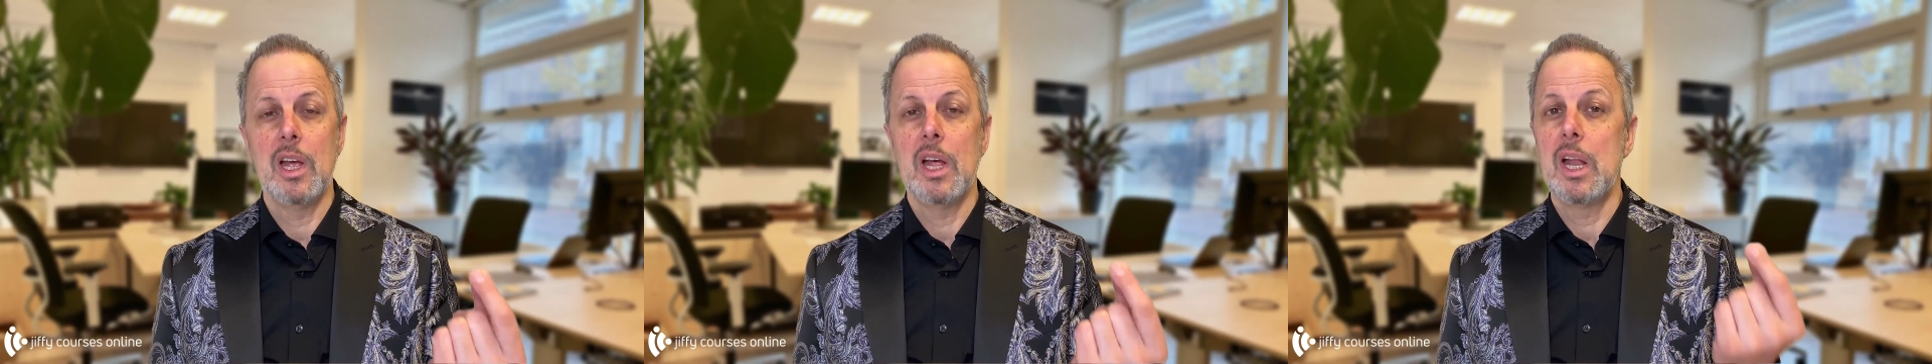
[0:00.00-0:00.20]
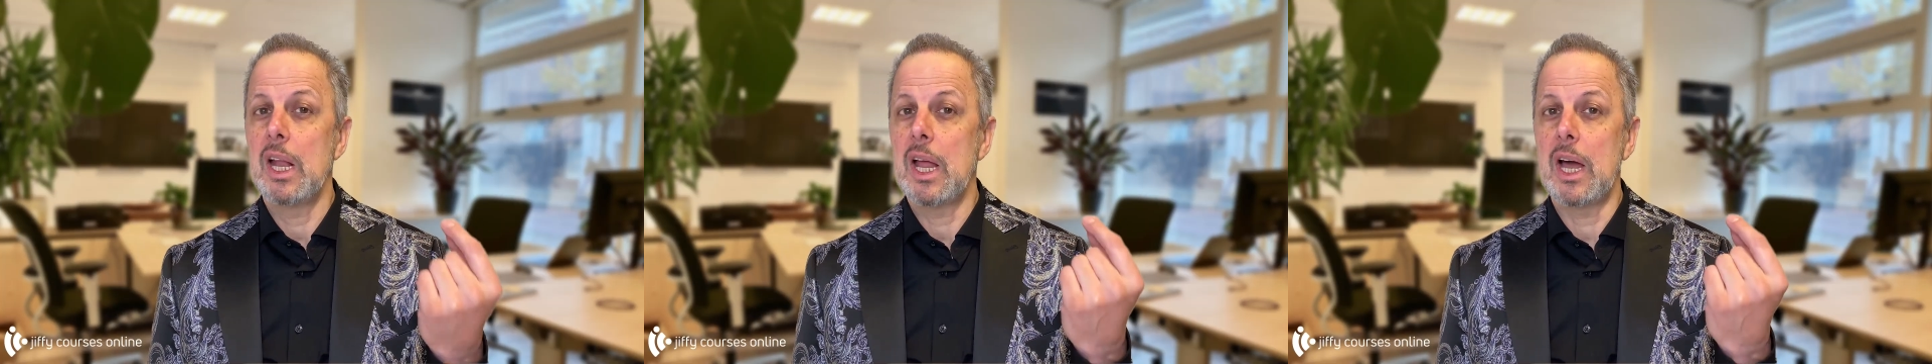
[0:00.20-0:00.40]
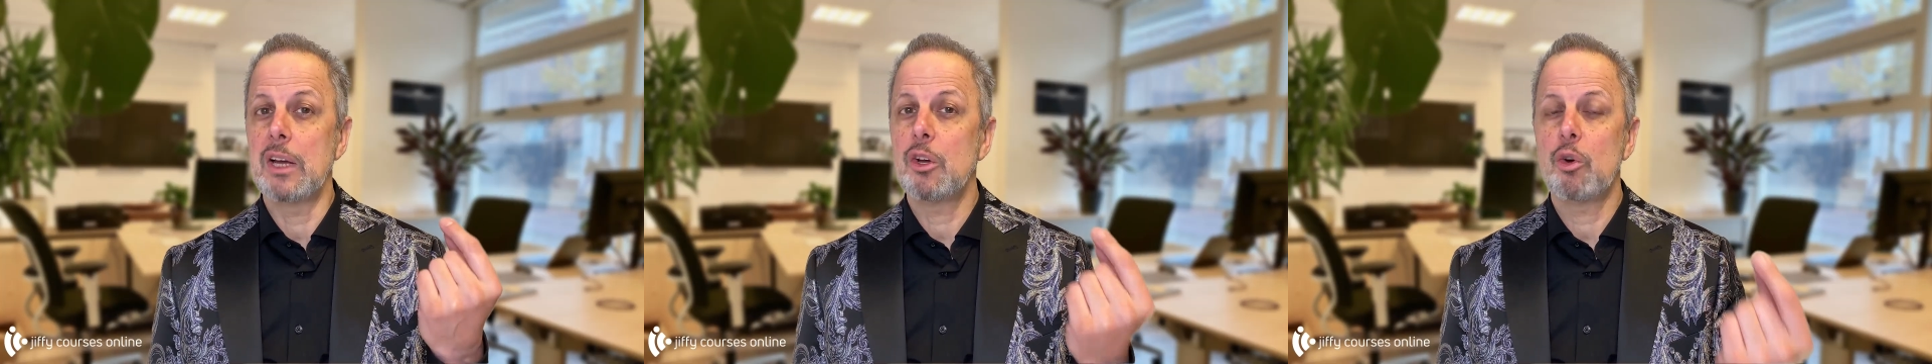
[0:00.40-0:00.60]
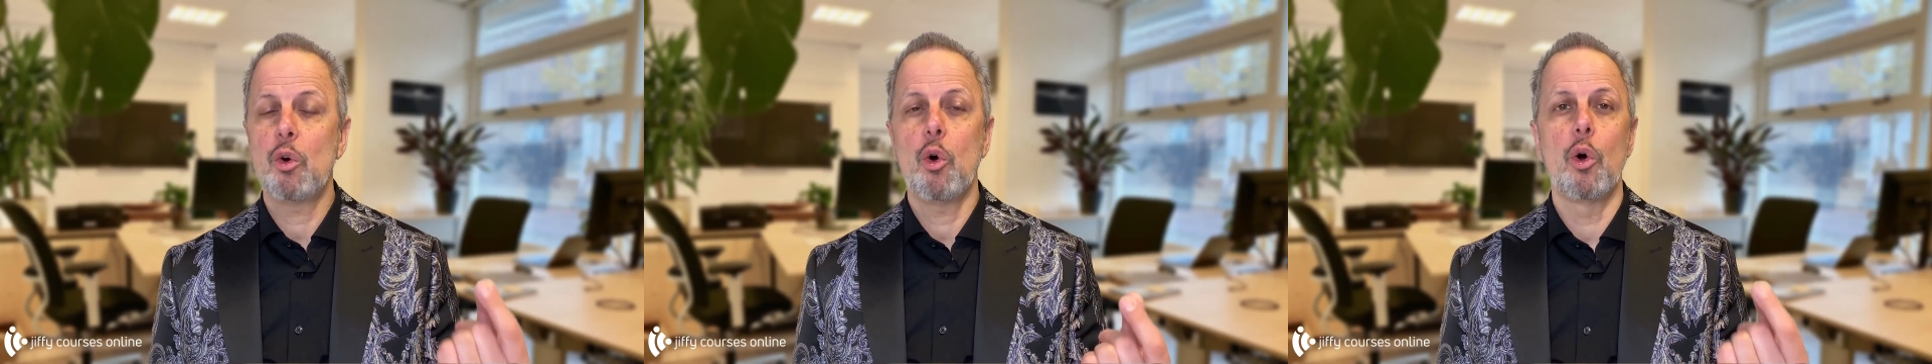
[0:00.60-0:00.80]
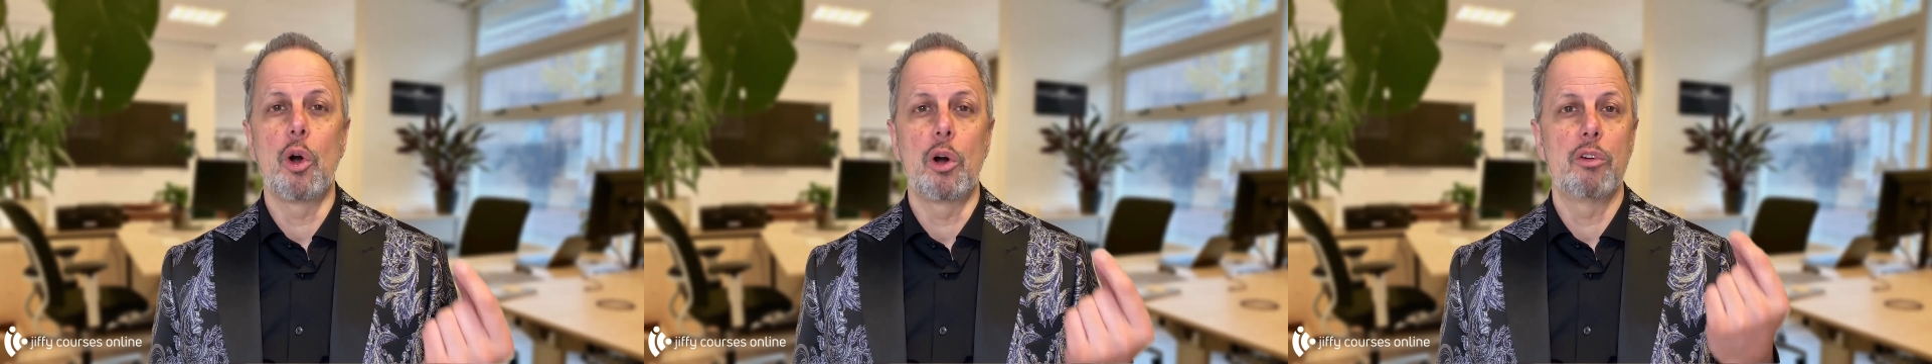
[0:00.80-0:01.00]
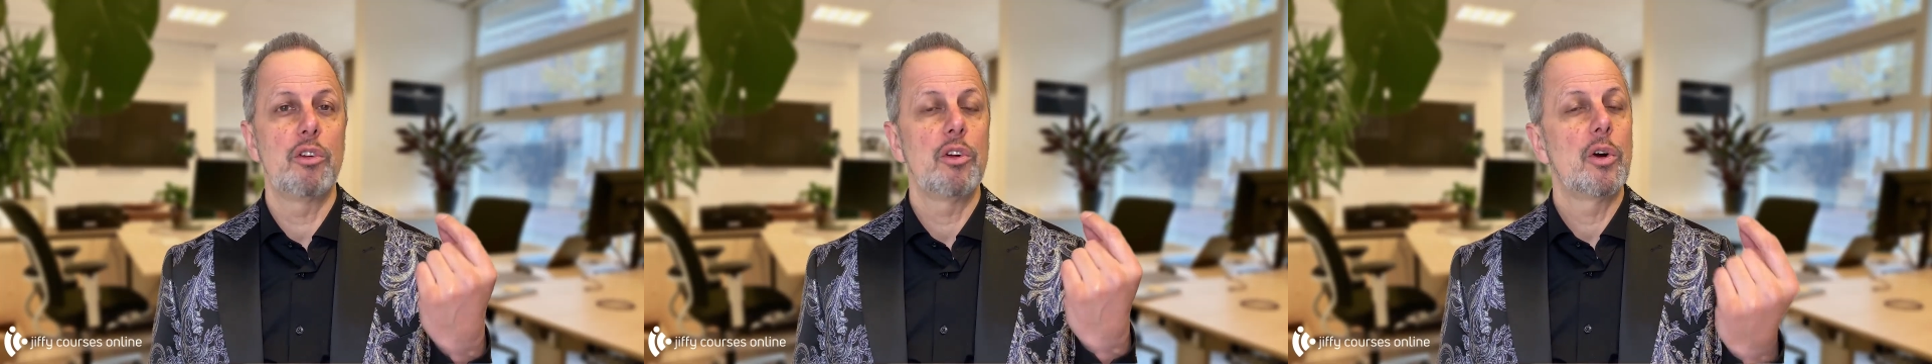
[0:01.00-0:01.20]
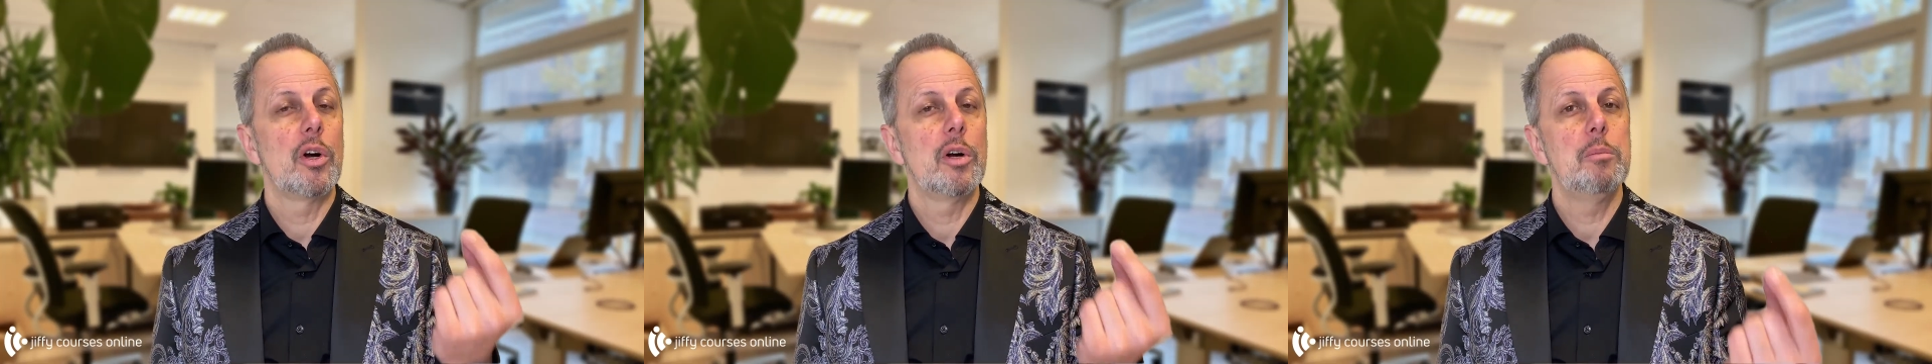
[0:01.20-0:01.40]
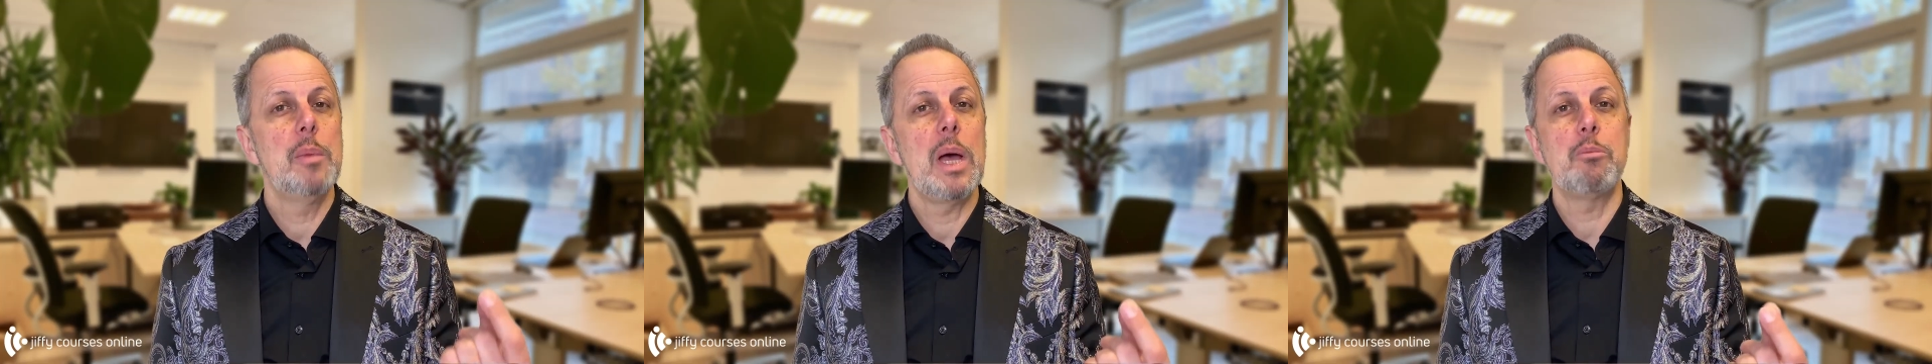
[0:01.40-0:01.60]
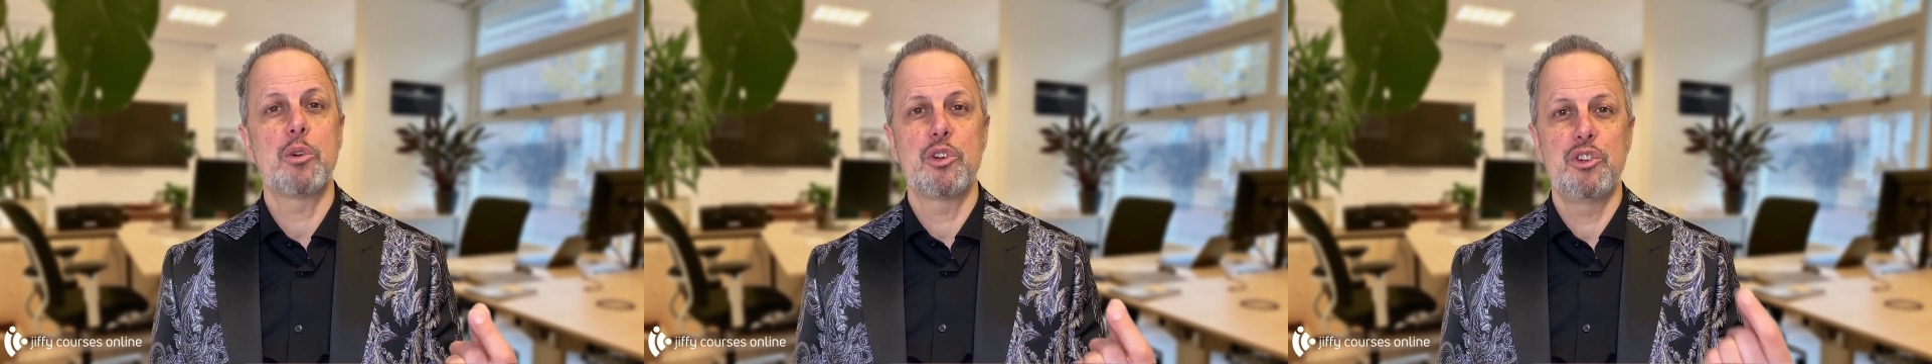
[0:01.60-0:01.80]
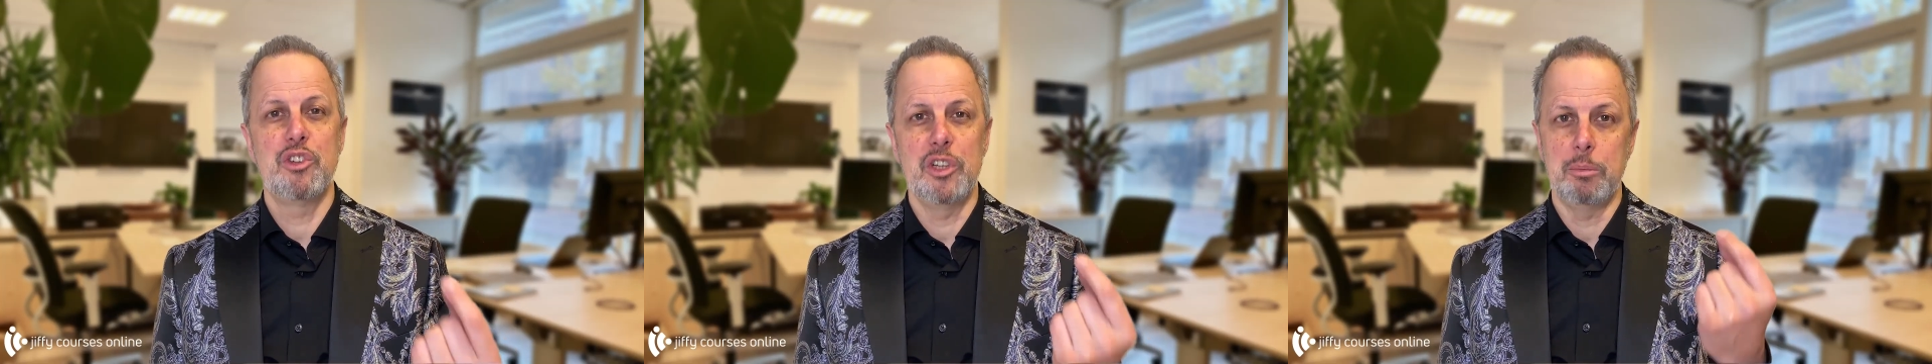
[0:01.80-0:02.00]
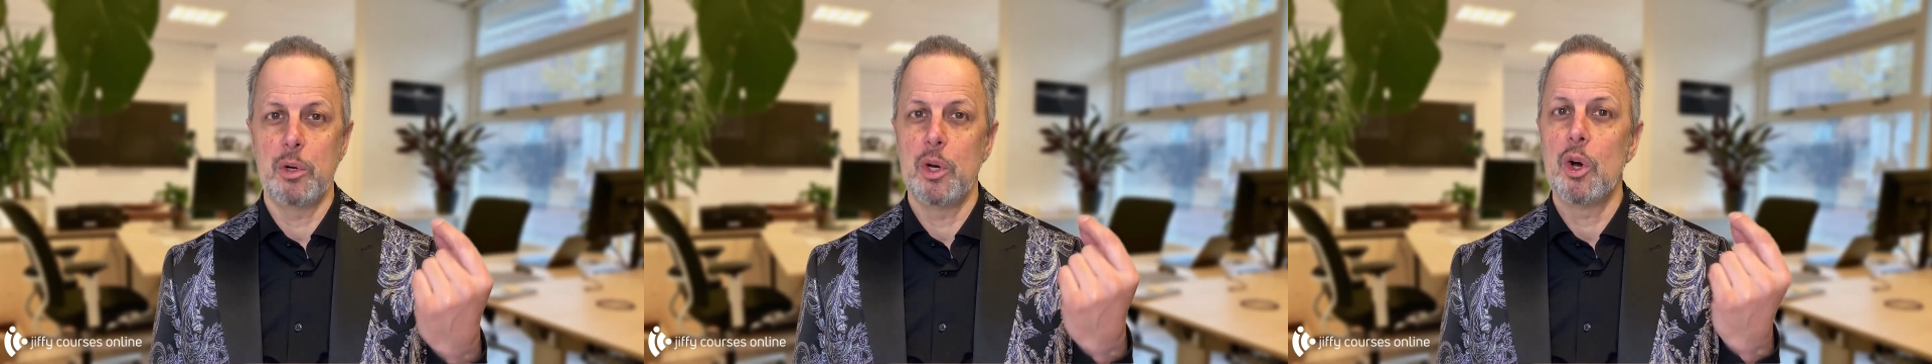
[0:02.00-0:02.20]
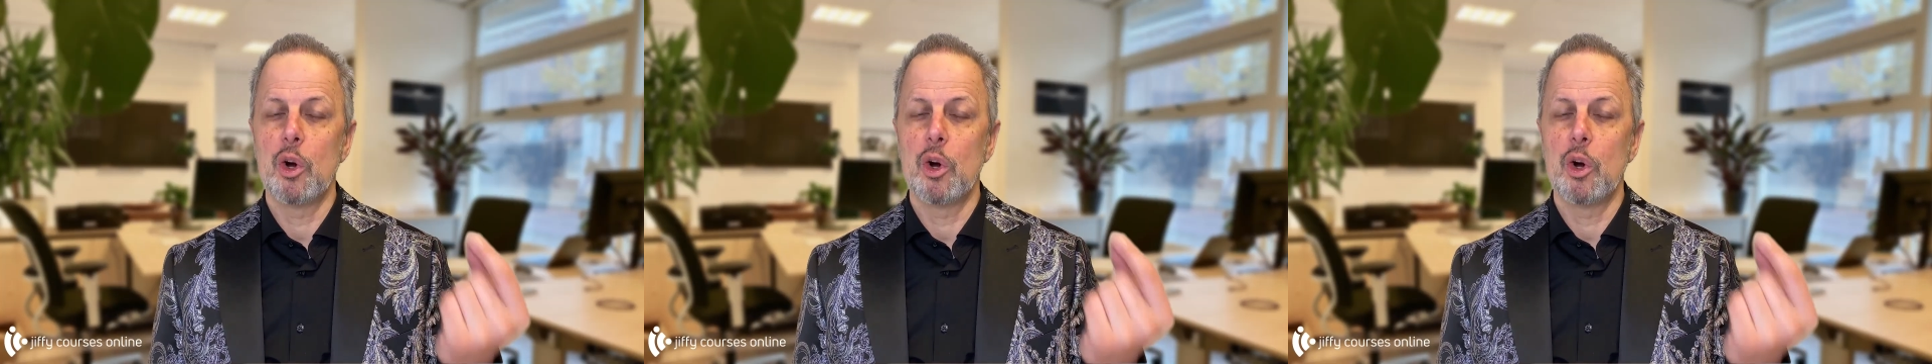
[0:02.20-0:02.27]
like a course or a membership